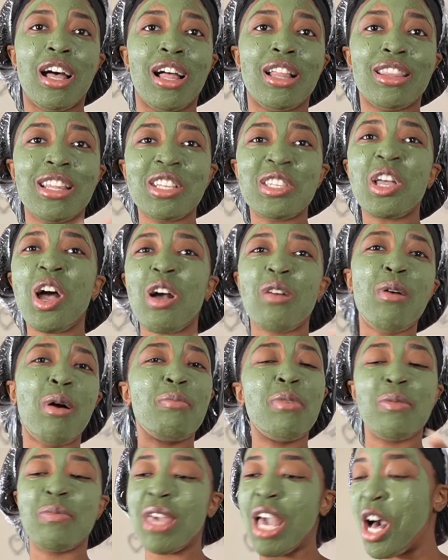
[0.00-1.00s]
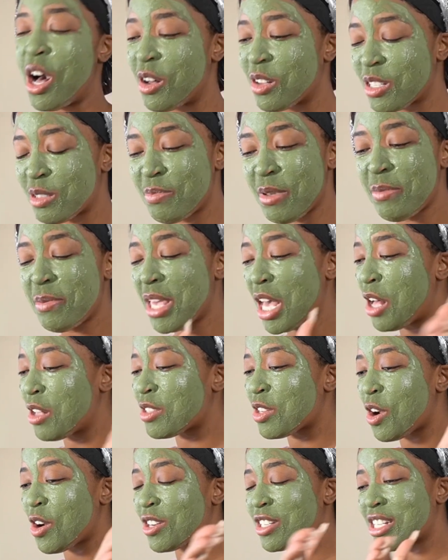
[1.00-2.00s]
Let's talk about BBLs.
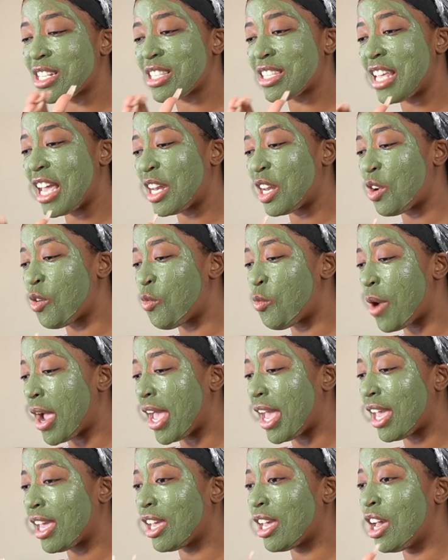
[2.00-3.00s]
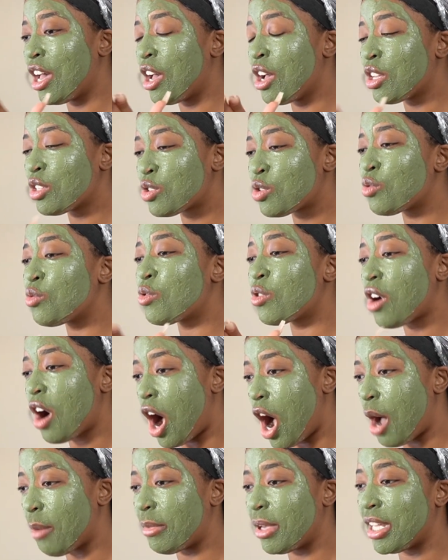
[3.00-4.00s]
BBLs are just getting way too
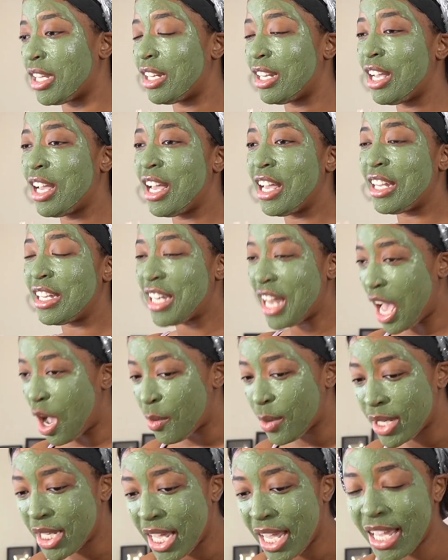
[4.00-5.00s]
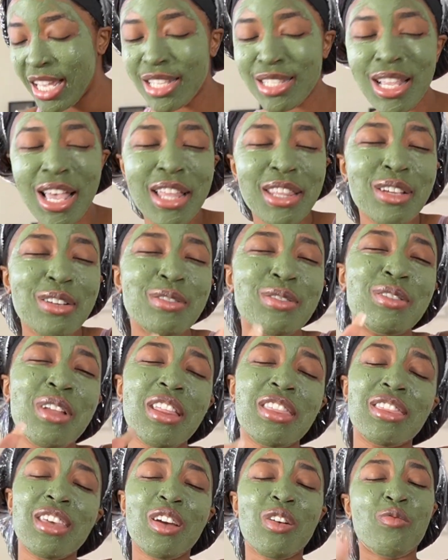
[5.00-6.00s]
common nowadays, and
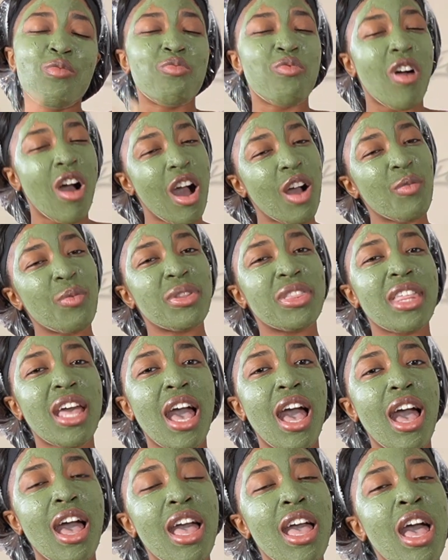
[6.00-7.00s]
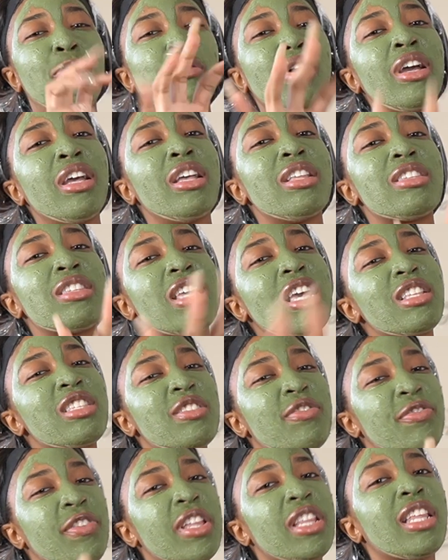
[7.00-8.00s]
there's nothing wrong with that, but
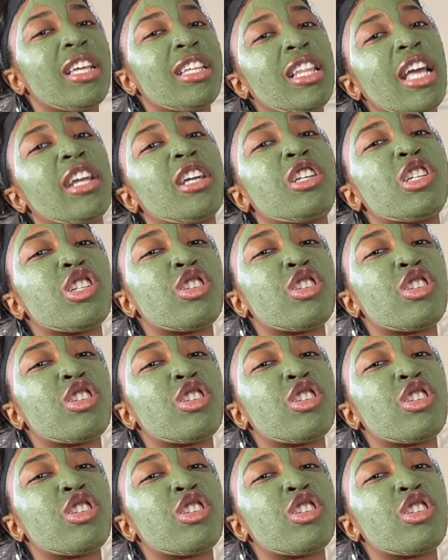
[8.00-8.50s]
it's feeling like a